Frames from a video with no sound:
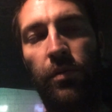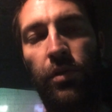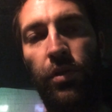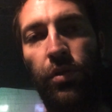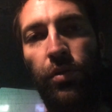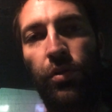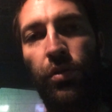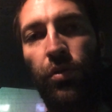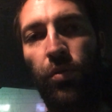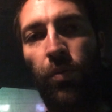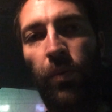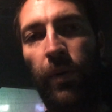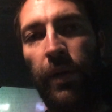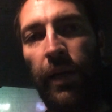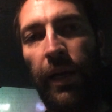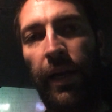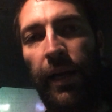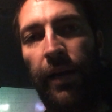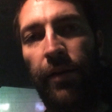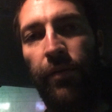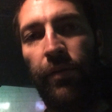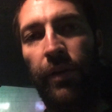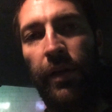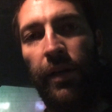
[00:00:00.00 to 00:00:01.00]
Do you want to
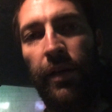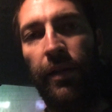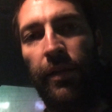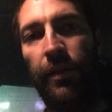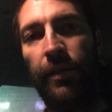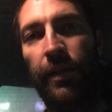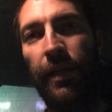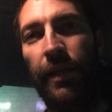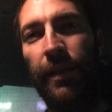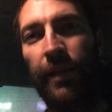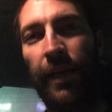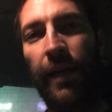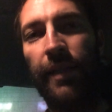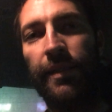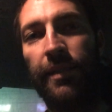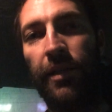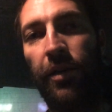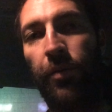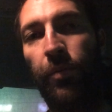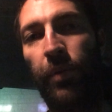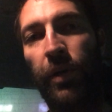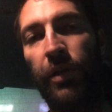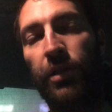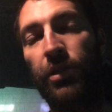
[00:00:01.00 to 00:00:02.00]
have that? Then that's
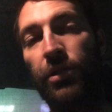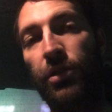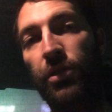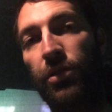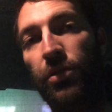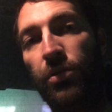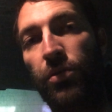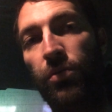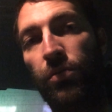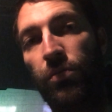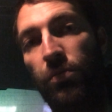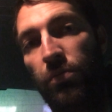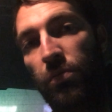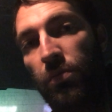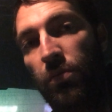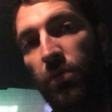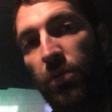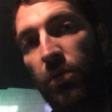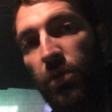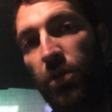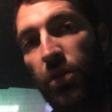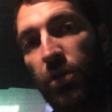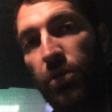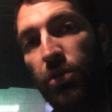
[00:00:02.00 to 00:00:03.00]
how much you
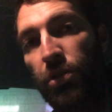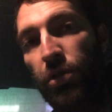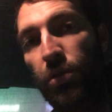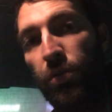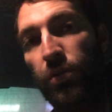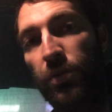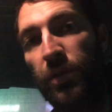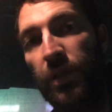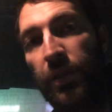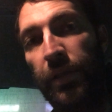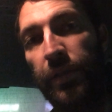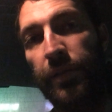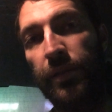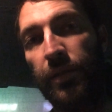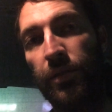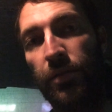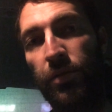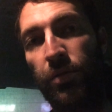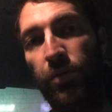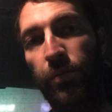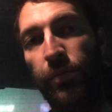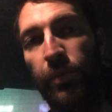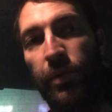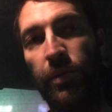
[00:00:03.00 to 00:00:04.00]
could choose to listen
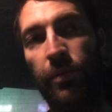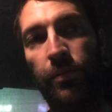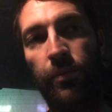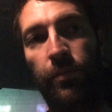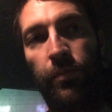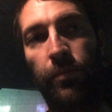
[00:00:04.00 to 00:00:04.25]
to me.